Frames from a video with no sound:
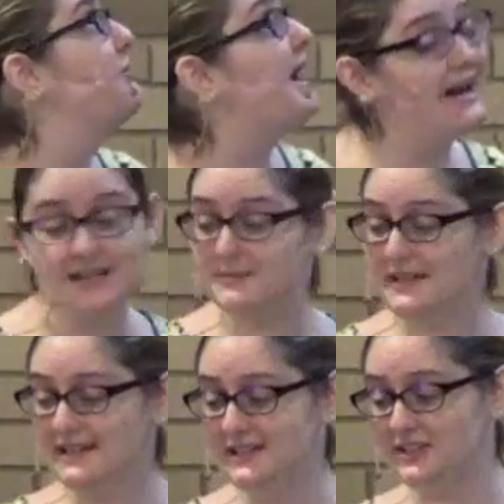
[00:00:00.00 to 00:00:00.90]
behind
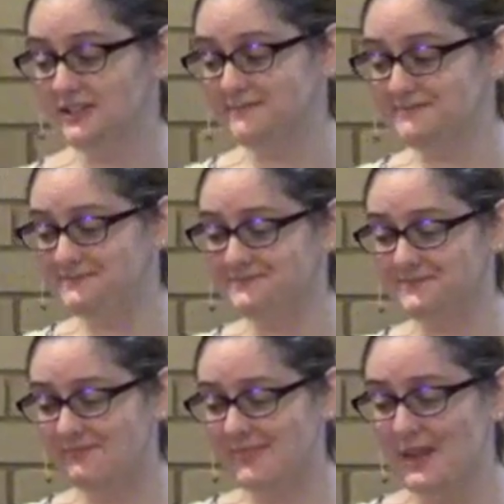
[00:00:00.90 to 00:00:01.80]
me here
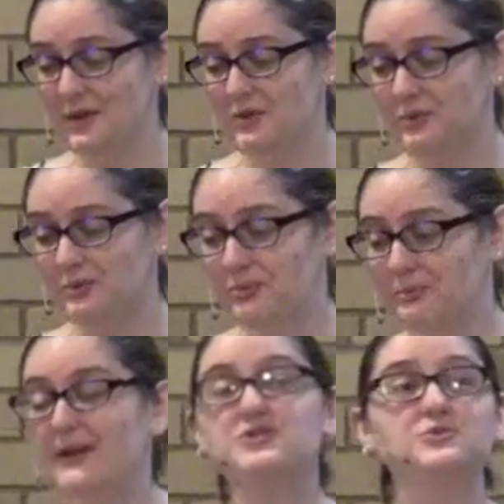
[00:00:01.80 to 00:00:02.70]

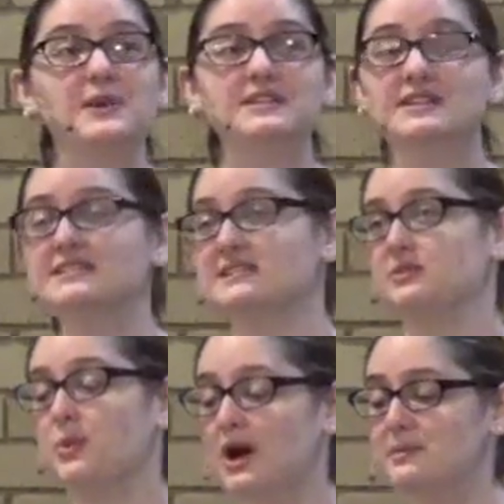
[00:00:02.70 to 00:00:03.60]
bears witness to
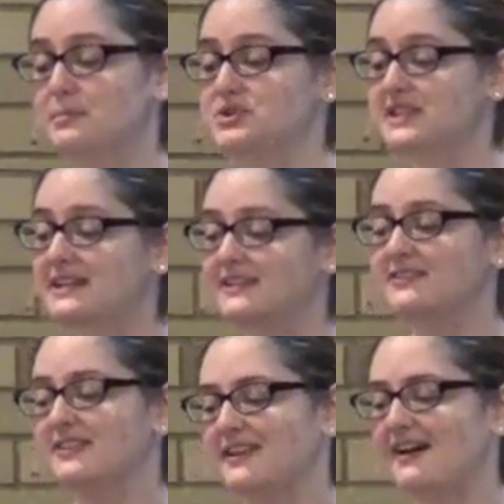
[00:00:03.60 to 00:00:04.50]
one
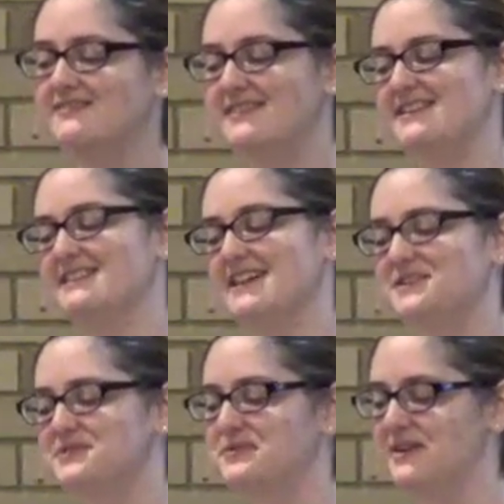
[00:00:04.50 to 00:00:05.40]
particular covenant
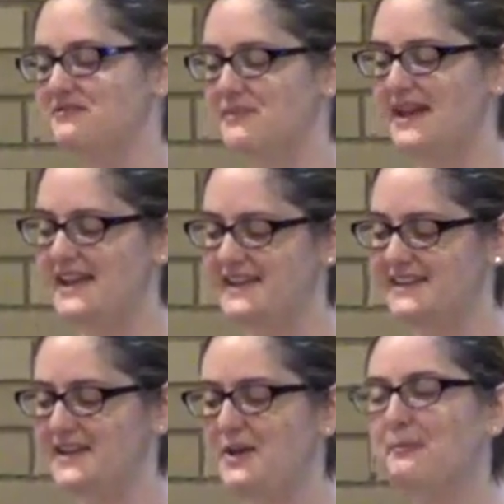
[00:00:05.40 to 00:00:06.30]
that you have made.
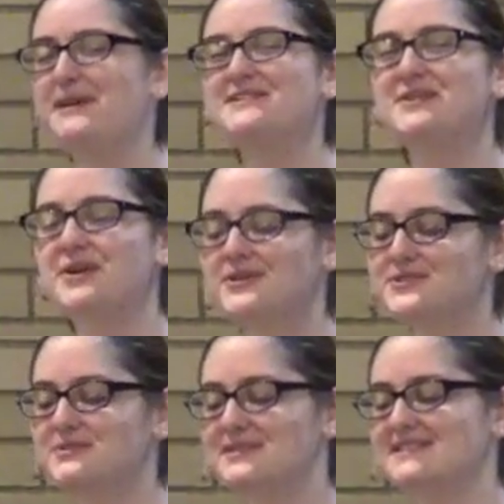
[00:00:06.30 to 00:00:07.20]
But it's
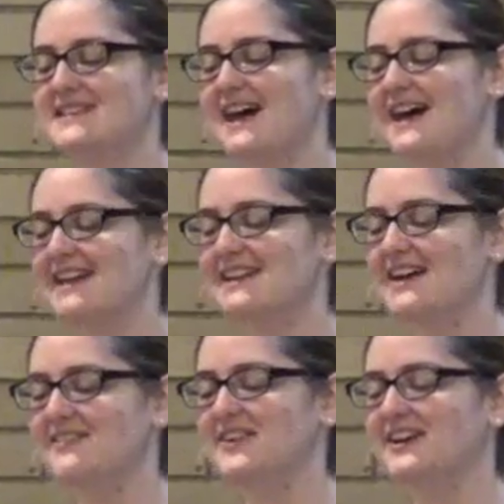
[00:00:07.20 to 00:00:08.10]
also a
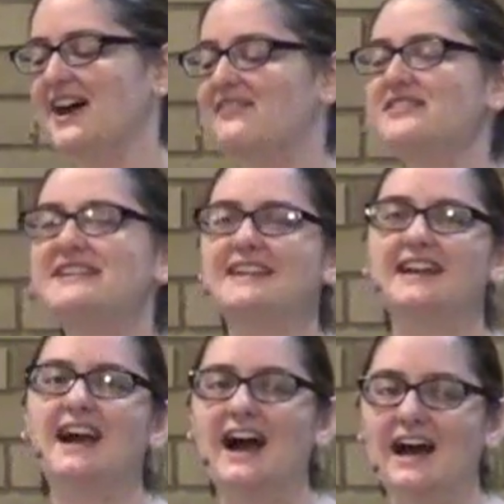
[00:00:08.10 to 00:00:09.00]
sign of a covenant
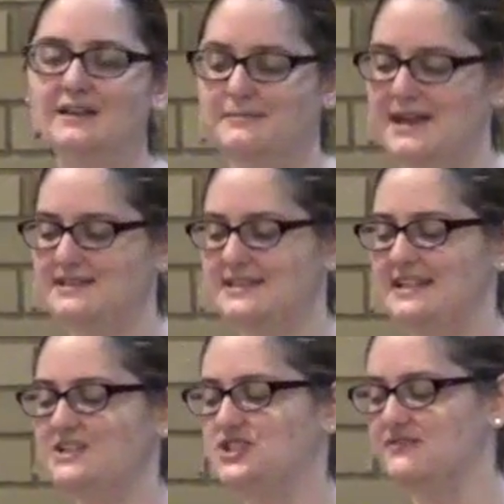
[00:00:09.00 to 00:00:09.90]
that God made to
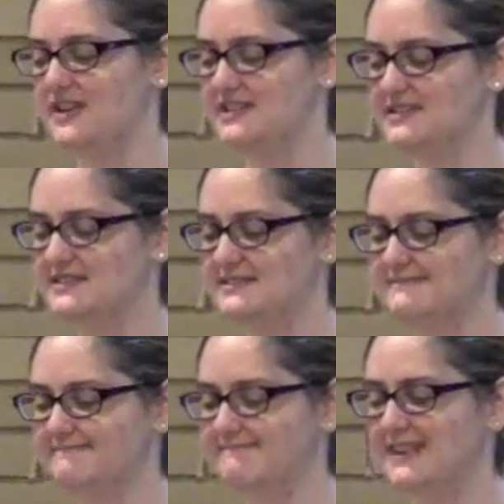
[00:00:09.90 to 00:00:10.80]
each of us.
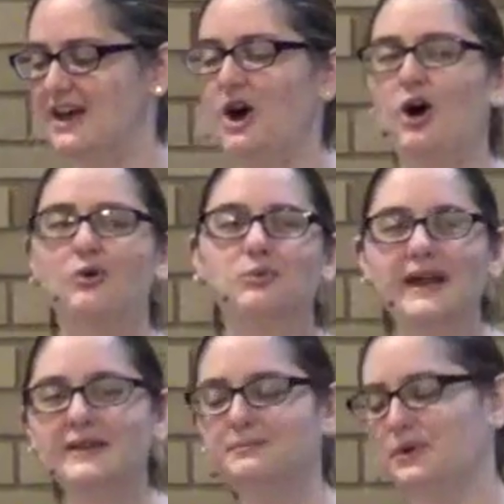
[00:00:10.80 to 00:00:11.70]
A
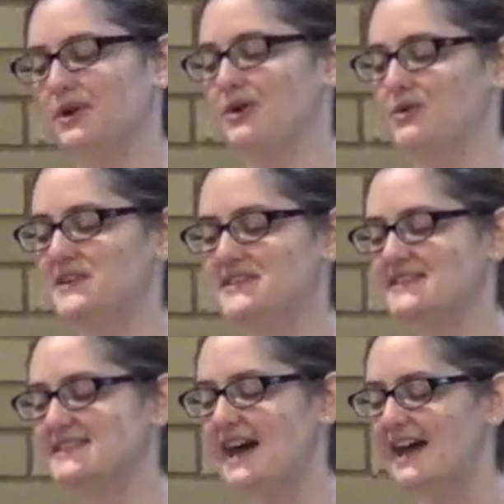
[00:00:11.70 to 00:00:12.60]
rainbow is
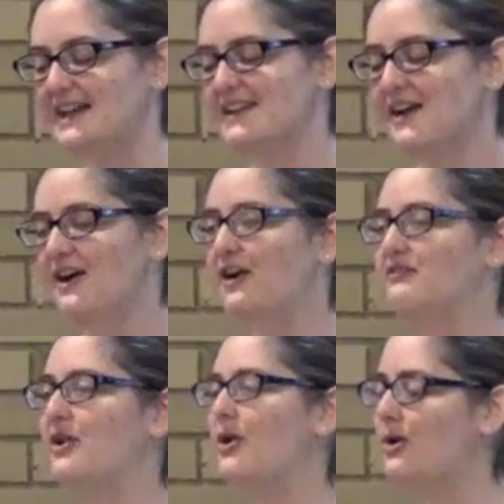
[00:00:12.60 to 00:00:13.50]
a sign
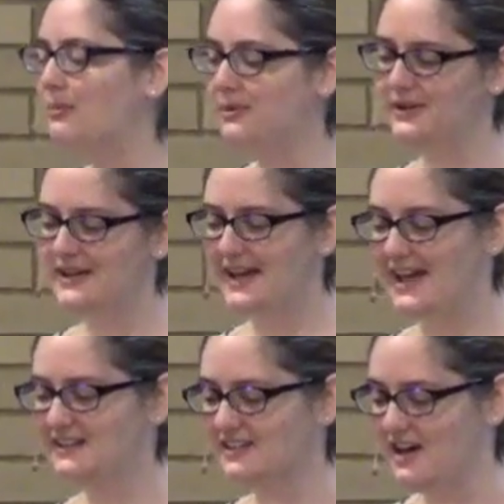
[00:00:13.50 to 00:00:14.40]
of hope
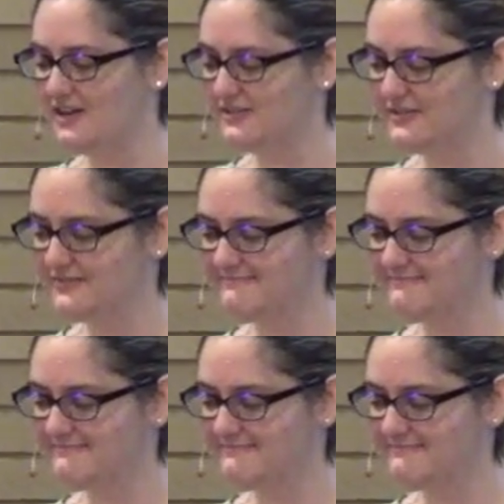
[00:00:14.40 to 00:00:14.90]
and love.